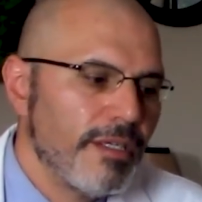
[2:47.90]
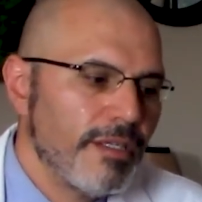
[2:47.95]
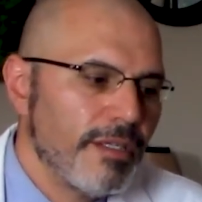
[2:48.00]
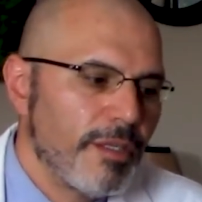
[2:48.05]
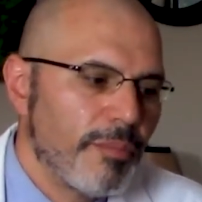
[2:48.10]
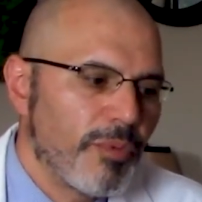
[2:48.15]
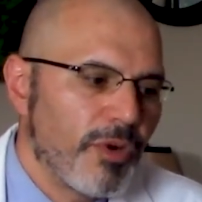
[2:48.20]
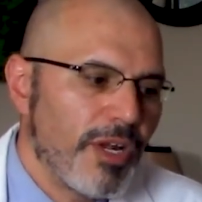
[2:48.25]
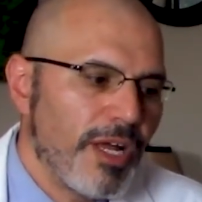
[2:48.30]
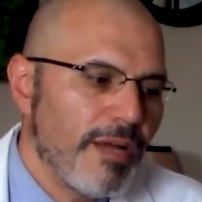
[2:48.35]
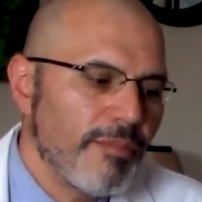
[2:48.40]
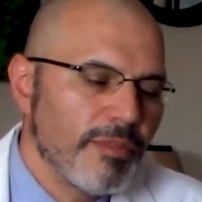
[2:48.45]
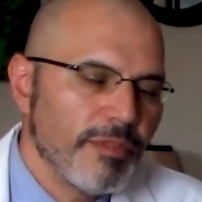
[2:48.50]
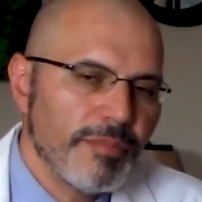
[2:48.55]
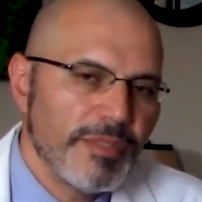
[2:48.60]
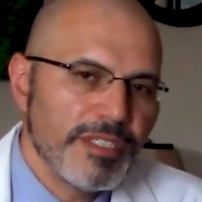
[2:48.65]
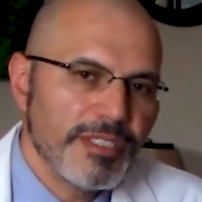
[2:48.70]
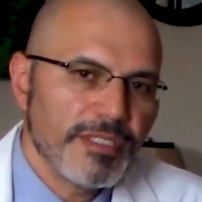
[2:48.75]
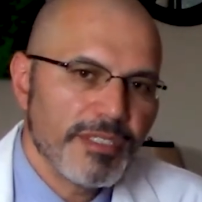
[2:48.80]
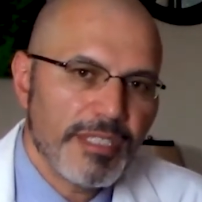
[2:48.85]
The
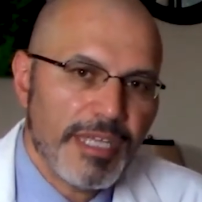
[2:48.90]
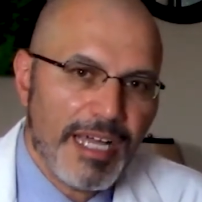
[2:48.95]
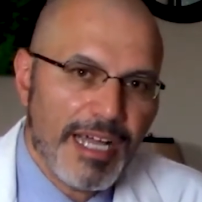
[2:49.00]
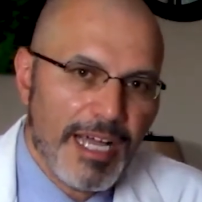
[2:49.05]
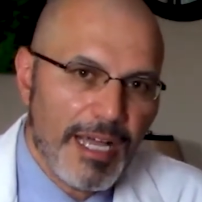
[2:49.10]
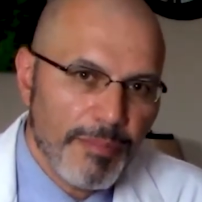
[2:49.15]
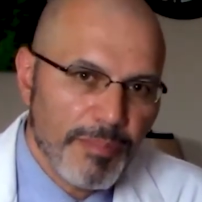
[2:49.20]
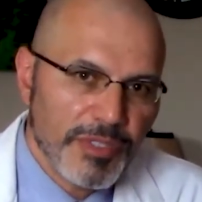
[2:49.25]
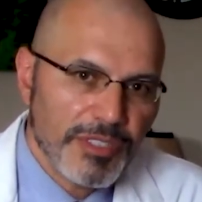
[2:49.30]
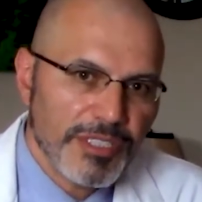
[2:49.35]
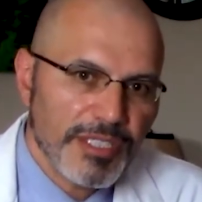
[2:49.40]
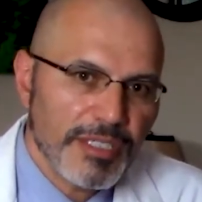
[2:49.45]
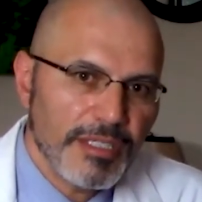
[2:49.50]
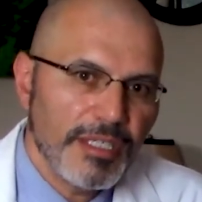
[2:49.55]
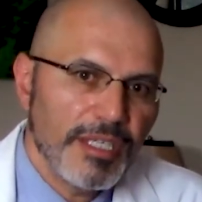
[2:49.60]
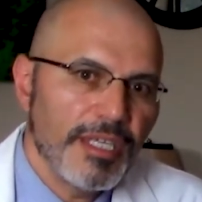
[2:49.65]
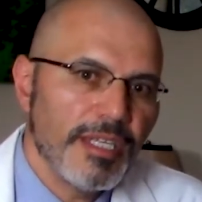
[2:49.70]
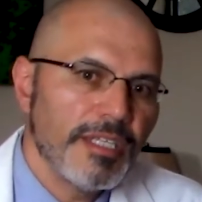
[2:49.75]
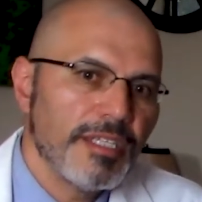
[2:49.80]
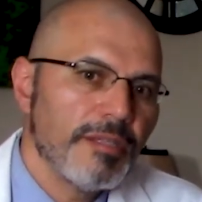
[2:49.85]
problem is the
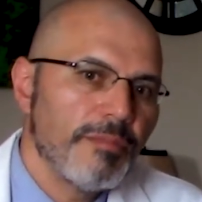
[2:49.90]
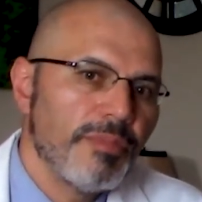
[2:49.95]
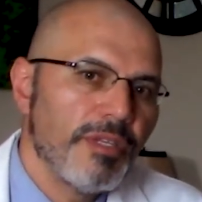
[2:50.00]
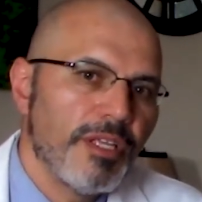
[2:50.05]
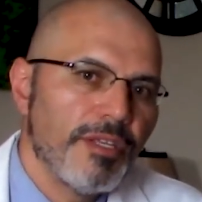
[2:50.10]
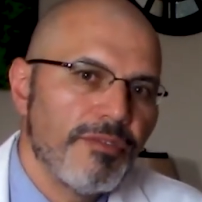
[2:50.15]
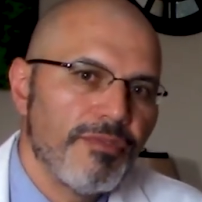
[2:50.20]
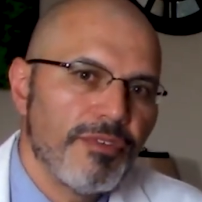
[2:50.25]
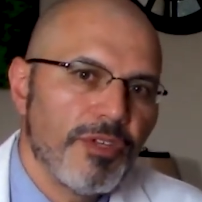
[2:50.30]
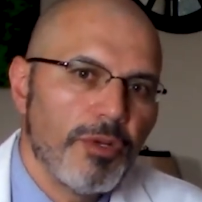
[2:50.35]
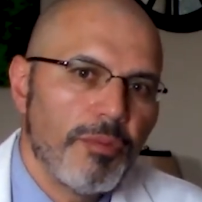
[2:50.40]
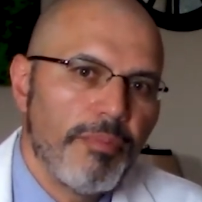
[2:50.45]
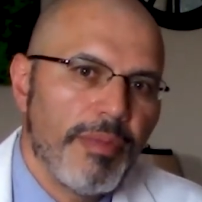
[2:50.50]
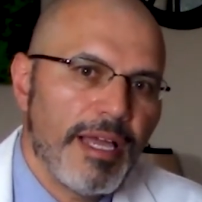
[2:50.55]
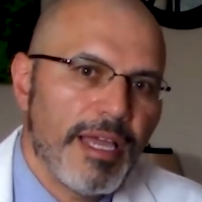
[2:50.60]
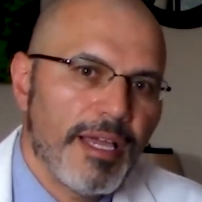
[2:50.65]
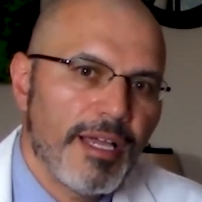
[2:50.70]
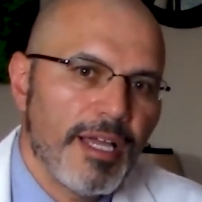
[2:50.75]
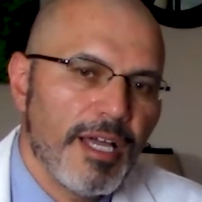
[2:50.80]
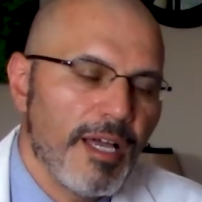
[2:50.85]
opposite, getting the blood flow
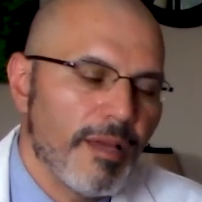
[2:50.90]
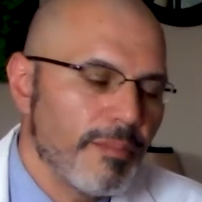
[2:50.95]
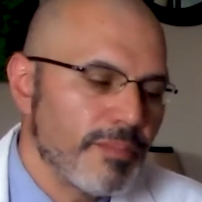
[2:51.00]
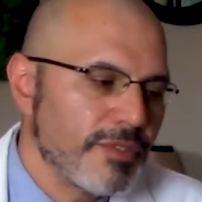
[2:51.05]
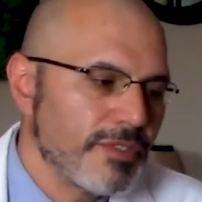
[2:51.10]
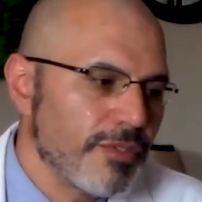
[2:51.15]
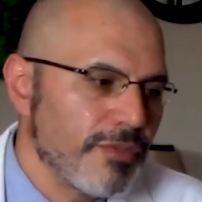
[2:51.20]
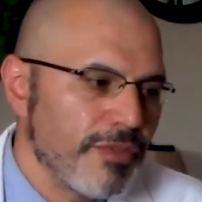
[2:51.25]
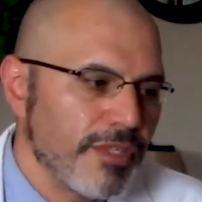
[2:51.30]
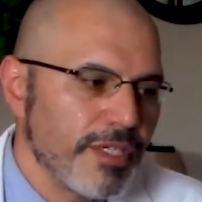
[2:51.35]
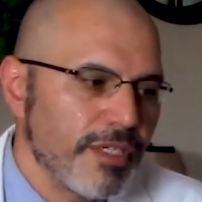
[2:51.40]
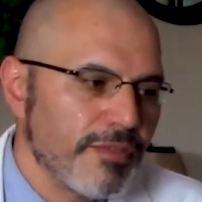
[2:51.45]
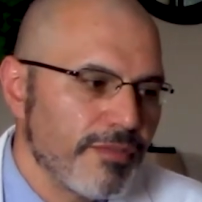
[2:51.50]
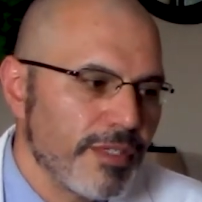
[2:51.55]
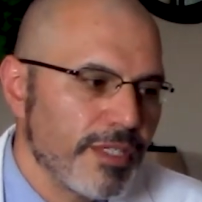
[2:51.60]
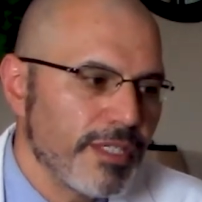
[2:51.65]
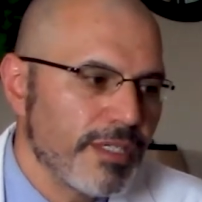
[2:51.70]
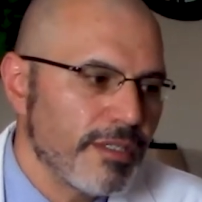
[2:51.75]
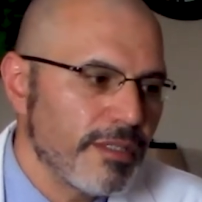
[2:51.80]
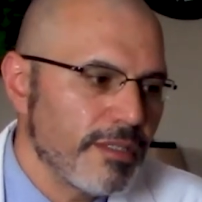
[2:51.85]
back up. So think of
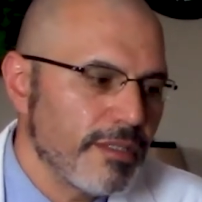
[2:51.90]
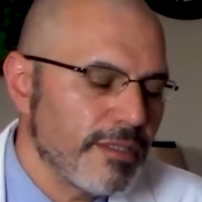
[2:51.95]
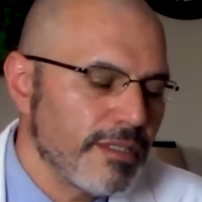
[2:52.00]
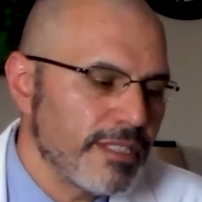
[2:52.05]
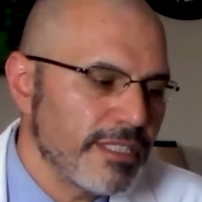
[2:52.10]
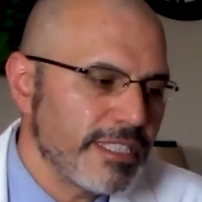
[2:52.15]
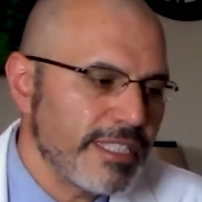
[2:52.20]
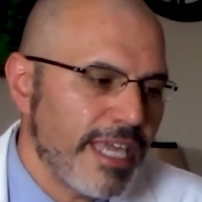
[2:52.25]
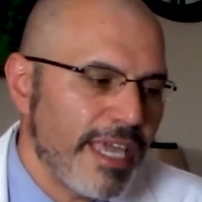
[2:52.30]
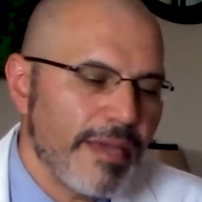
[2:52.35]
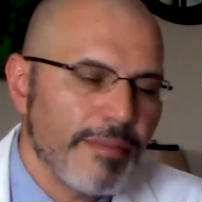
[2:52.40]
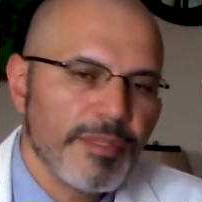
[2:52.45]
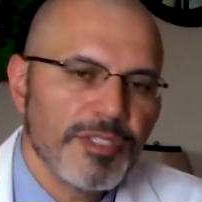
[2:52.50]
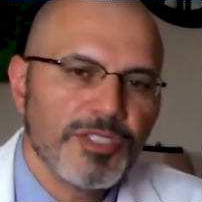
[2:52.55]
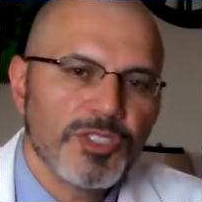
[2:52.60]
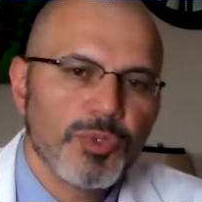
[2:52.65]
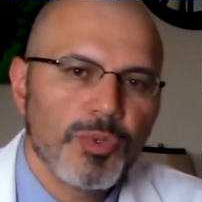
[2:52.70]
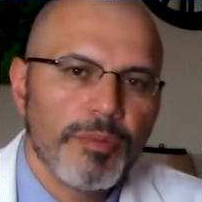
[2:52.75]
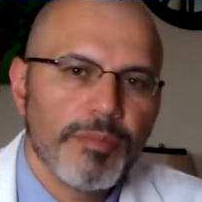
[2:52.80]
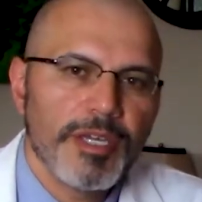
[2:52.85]
the
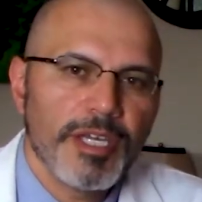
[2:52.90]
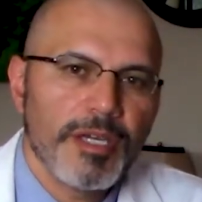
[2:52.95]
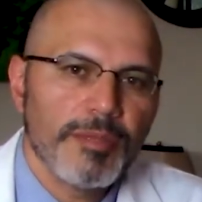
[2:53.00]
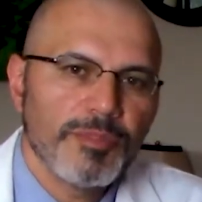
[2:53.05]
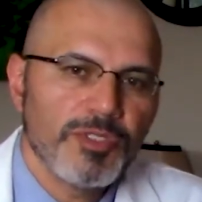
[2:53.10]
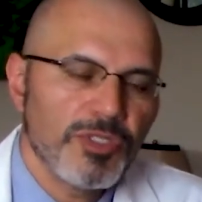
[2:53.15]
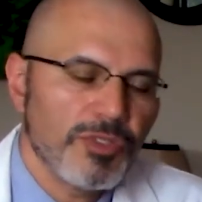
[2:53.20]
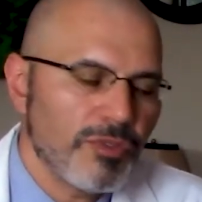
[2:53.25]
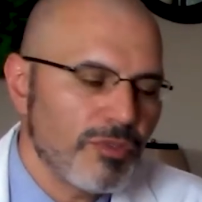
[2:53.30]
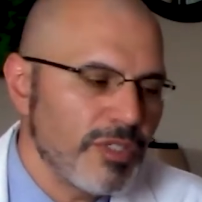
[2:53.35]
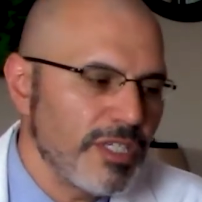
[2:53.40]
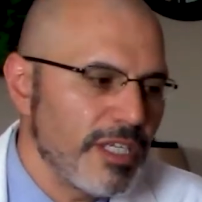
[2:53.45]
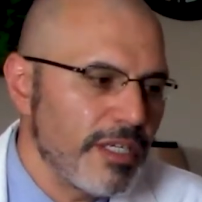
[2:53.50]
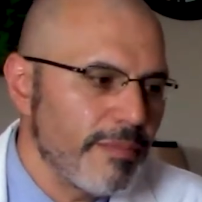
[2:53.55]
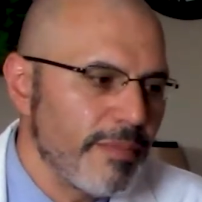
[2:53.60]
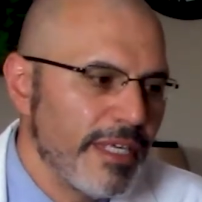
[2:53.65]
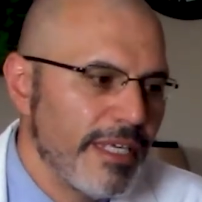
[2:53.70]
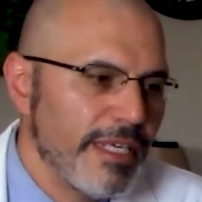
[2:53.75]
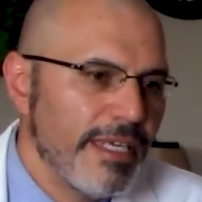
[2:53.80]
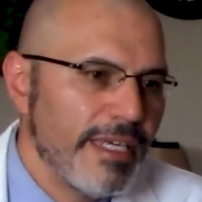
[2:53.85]
salmon swimming
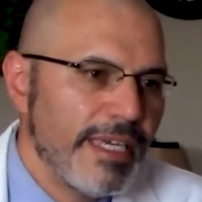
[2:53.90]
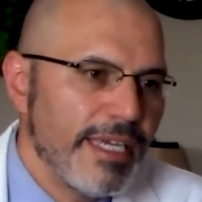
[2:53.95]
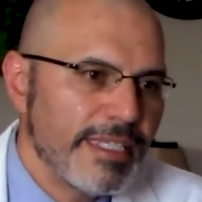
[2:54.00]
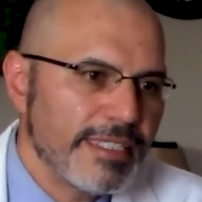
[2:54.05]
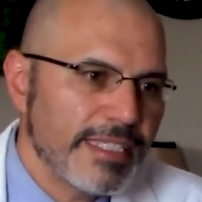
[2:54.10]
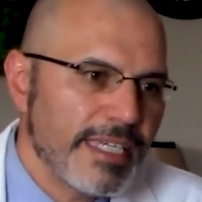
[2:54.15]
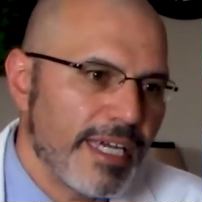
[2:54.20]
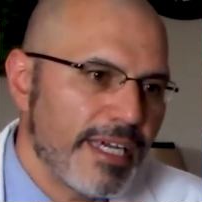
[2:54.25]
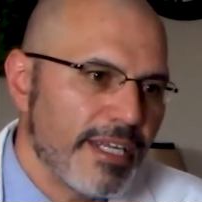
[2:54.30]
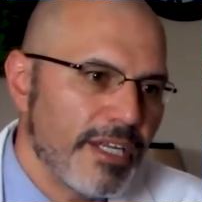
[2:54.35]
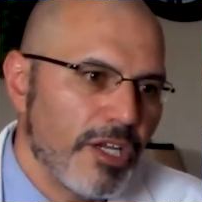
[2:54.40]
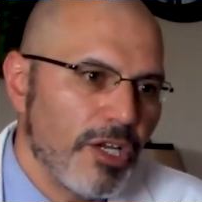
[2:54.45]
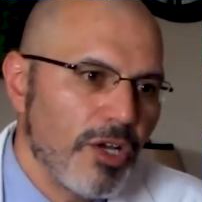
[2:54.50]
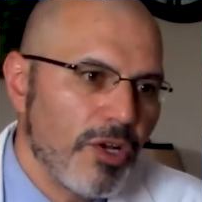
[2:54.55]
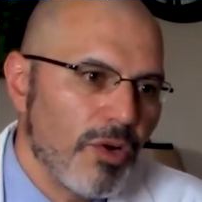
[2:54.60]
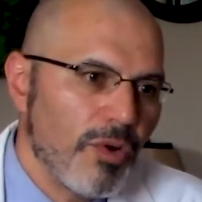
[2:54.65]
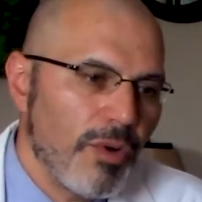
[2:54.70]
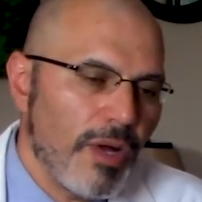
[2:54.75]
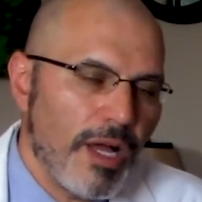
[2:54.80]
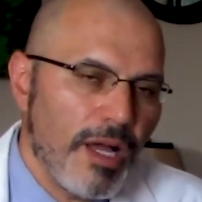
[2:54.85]
upstream. It's got to
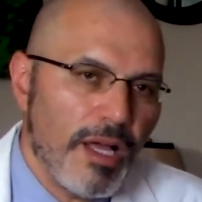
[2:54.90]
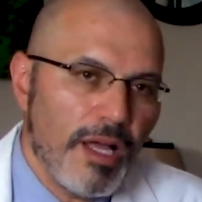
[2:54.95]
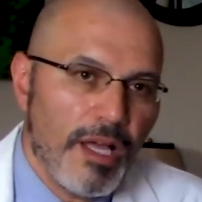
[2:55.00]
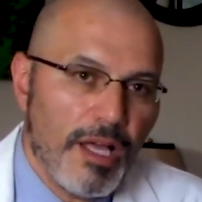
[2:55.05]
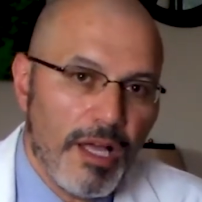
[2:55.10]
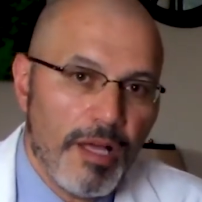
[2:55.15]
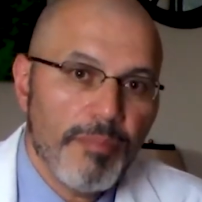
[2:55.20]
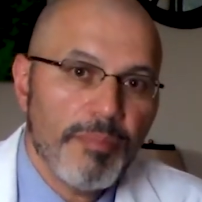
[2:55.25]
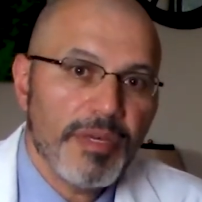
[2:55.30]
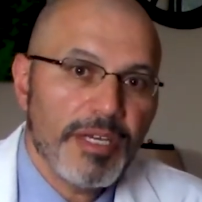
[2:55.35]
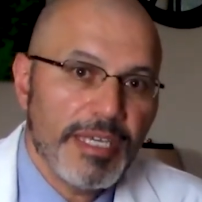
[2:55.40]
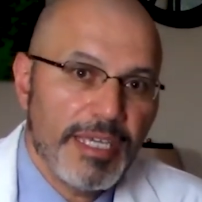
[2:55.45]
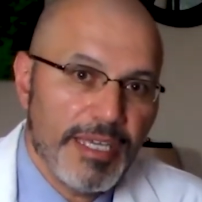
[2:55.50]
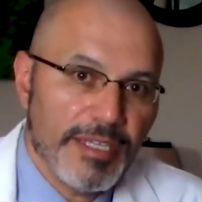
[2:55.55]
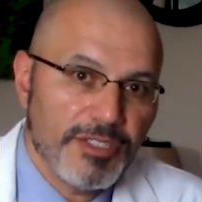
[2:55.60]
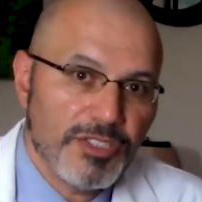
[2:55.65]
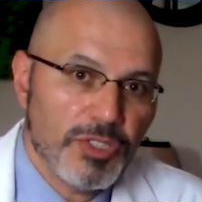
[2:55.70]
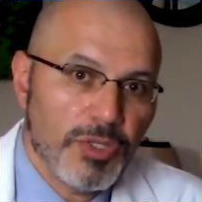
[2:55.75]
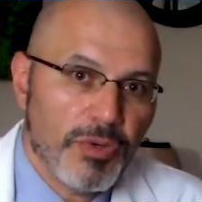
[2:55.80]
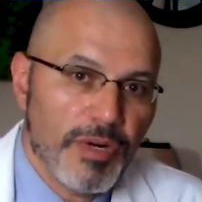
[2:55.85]
go up
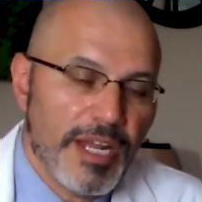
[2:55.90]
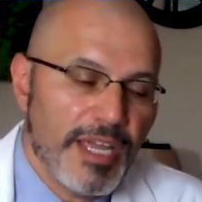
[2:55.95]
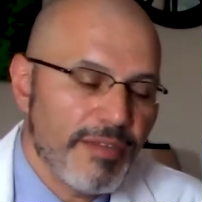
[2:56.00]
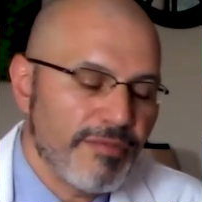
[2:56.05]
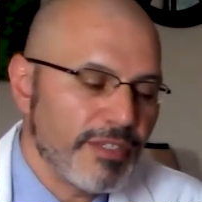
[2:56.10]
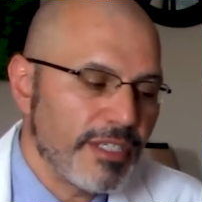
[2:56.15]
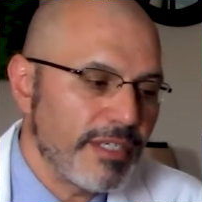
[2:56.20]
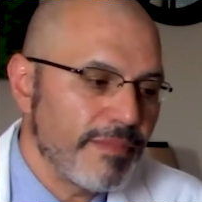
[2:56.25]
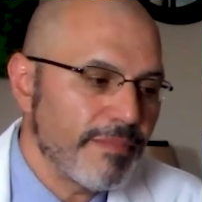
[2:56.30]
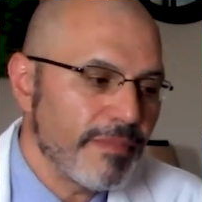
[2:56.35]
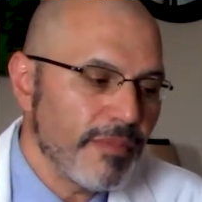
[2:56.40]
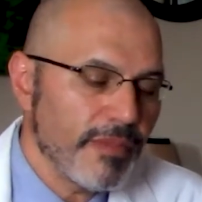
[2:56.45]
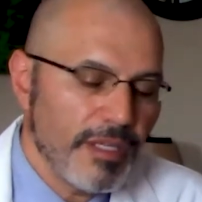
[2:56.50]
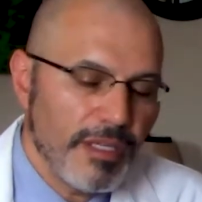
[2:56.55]
against gravity.